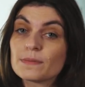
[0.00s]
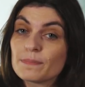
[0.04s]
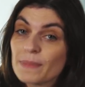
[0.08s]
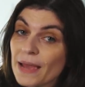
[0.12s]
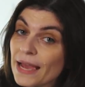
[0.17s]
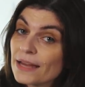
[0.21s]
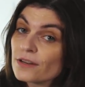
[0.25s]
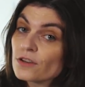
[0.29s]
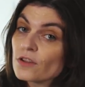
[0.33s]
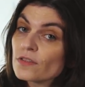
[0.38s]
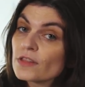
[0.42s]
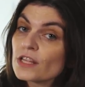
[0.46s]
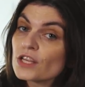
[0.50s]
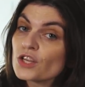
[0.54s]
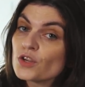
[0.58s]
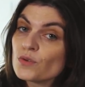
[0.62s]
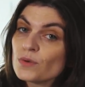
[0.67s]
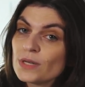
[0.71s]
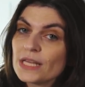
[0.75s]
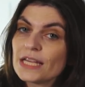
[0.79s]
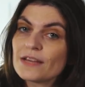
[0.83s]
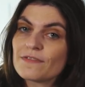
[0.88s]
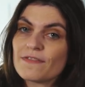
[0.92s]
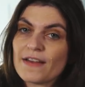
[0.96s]
depend on the
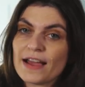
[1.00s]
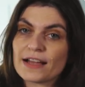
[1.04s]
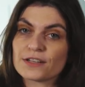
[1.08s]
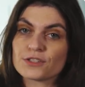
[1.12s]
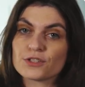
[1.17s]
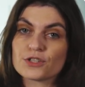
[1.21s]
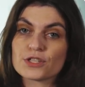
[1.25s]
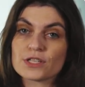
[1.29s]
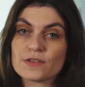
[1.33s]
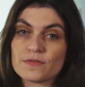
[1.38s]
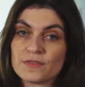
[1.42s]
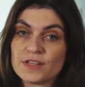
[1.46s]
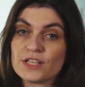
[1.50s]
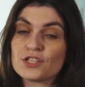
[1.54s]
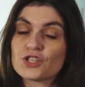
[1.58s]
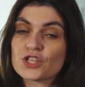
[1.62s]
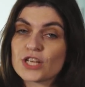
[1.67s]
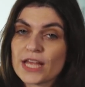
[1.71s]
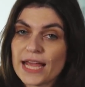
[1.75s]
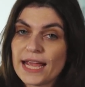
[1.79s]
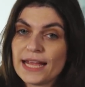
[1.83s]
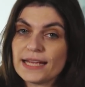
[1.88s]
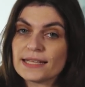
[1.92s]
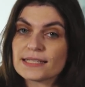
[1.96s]
unique factors of each
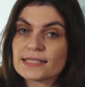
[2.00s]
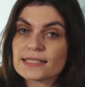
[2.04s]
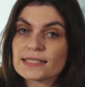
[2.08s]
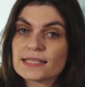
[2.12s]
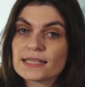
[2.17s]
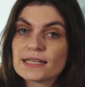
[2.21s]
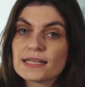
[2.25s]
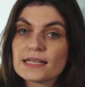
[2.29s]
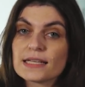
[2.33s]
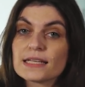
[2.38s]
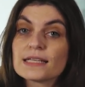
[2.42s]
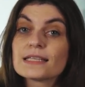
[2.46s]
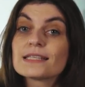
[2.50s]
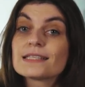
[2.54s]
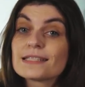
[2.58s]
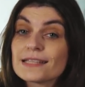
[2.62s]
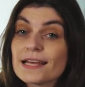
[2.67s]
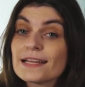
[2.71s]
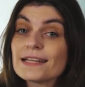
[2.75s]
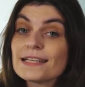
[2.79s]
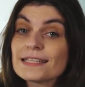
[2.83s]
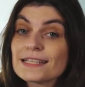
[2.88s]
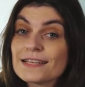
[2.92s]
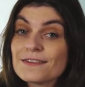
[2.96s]
case,
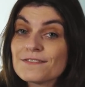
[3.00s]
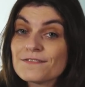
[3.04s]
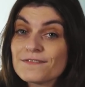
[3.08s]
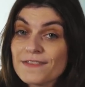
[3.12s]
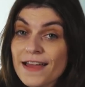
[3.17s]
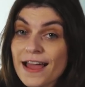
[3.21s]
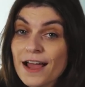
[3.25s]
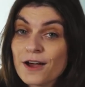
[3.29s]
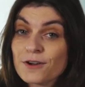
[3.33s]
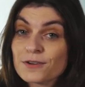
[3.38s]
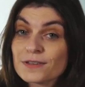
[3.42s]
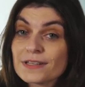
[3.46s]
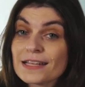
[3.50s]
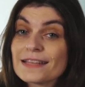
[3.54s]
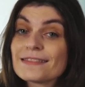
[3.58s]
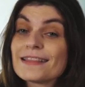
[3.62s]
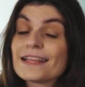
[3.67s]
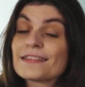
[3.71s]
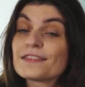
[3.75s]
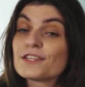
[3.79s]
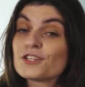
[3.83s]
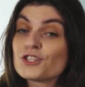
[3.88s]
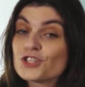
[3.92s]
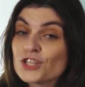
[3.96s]
studies have found
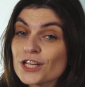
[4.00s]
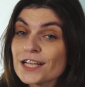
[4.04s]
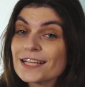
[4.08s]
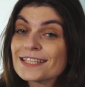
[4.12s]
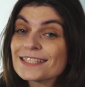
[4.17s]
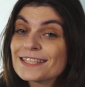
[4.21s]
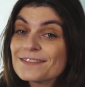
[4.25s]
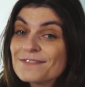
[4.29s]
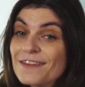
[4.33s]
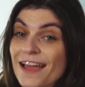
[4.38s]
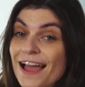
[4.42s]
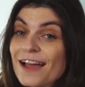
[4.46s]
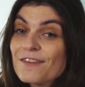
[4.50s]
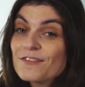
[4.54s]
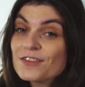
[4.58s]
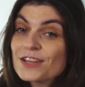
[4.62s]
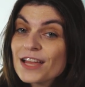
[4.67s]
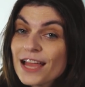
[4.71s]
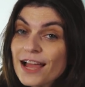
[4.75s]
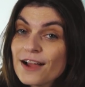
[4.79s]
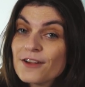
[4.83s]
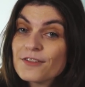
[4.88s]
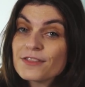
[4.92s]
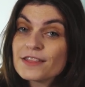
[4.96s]
that the chance of having
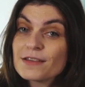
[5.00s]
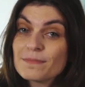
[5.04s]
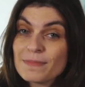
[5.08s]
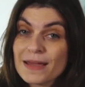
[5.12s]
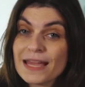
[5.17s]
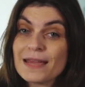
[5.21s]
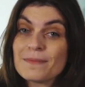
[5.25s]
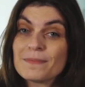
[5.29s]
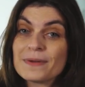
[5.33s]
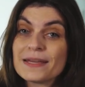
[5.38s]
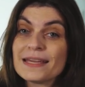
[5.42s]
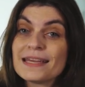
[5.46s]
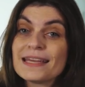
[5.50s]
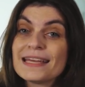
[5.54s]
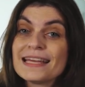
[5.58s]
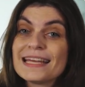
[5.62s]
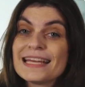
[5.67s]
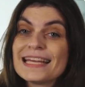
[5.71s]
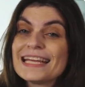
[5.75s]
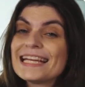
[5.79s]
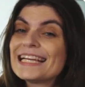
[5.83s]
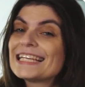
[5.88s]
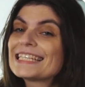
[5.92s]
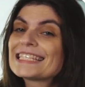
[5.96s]
a healthy baby
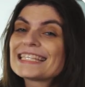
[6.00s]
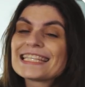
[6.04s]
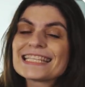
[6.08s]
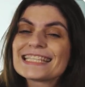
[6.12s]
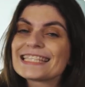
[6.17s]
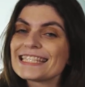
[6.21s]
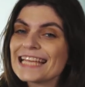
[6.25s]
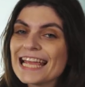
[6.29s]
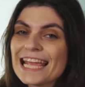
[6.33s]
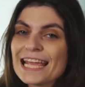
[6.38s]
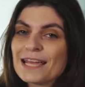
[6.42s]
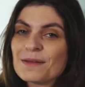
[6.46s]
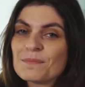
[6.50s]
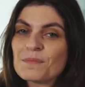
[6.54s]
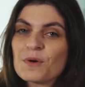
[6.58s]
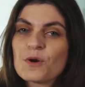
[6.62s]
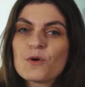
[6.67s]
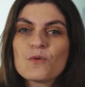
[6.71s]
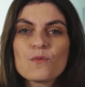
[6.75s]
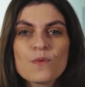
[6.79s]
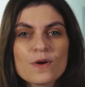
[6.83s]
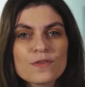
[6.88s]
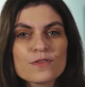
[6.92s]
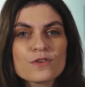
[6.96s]
is the same
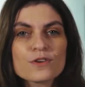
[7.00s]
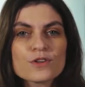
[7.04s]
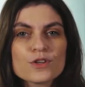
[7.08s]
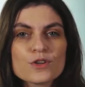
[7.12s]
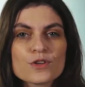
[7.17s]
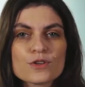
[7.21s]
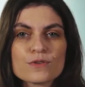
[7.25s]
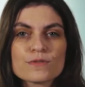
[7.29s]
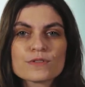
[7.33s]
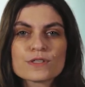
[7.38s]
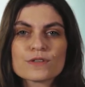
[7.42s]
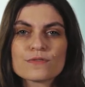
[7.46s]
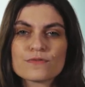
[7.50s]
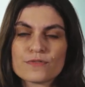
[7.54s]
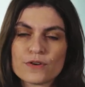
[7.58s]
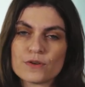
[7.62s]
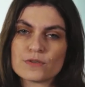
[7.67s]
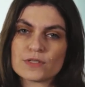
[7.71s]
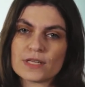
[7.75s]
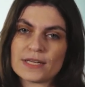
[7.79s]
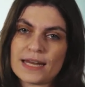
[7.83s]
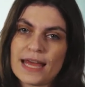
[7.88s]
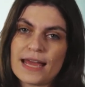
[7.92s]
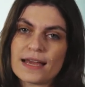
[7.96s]
whether you use a
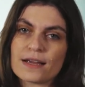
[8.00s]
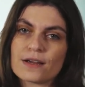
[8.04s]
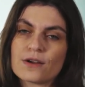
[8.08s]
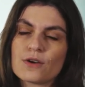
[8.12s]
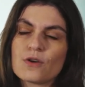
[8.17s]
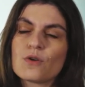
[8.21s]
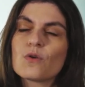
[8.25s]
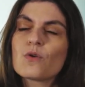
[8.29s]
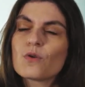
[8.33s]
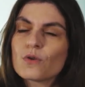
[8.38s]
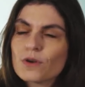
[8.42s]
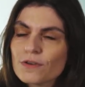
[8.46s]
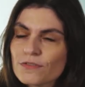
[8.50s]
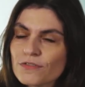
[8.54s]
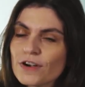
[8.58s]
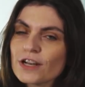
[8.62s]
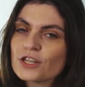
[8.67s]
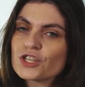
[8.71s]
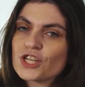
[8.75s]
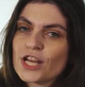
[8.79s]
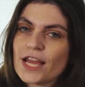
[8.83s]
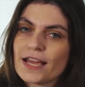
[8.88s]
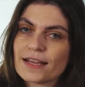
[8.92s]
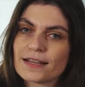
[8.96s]
frozen egg or a
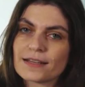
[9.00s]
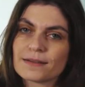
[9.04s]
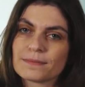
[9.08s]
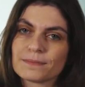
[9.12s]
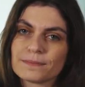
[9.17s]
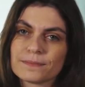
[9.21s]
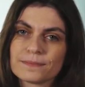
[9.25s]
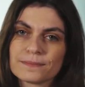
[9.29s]
fresh egg.